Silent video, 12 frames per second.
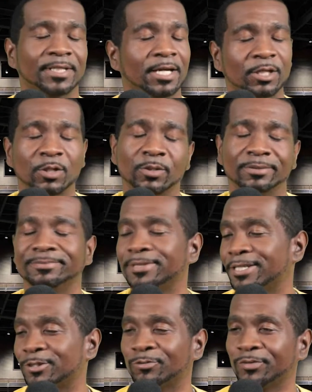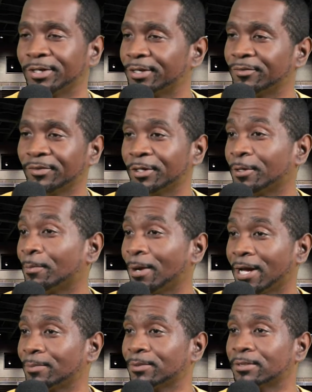I know it. It's a very, very
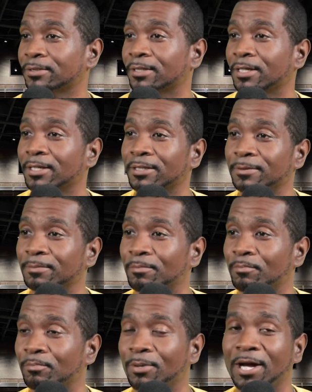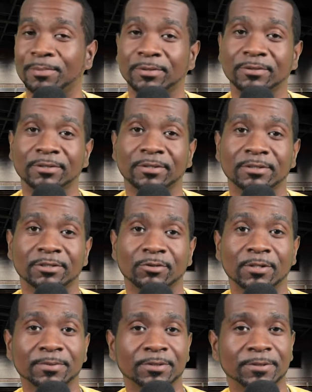popular, uh, popular
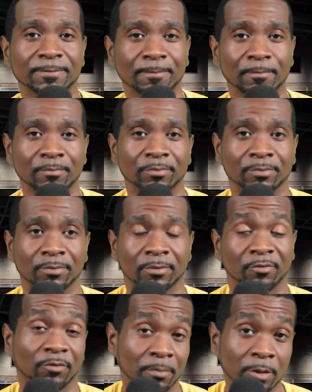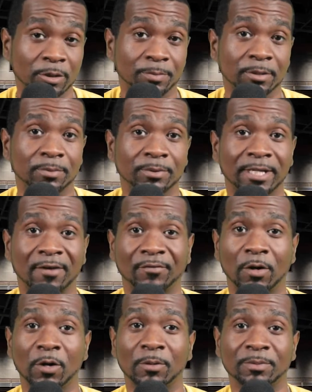scripture for most people, not
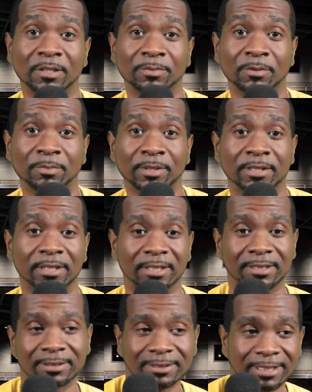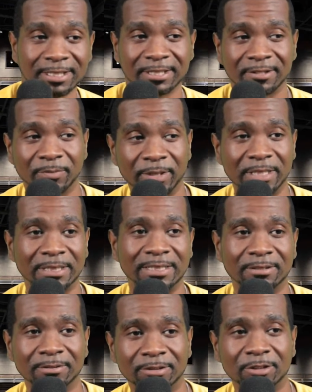for all people. But uh, let's see if we
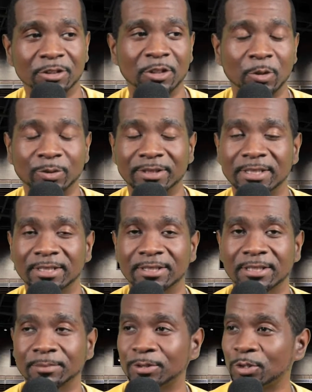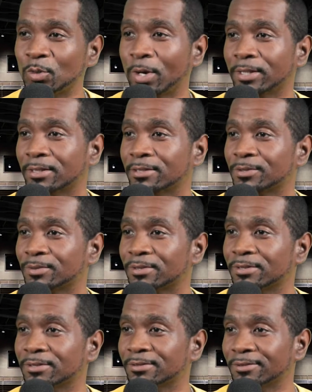can, you know, dig something new out of this
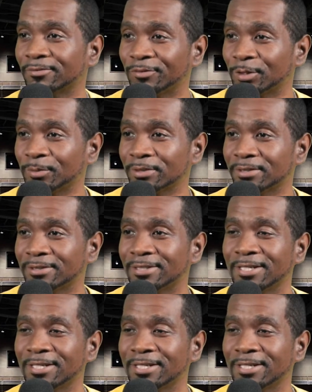one. Feel me?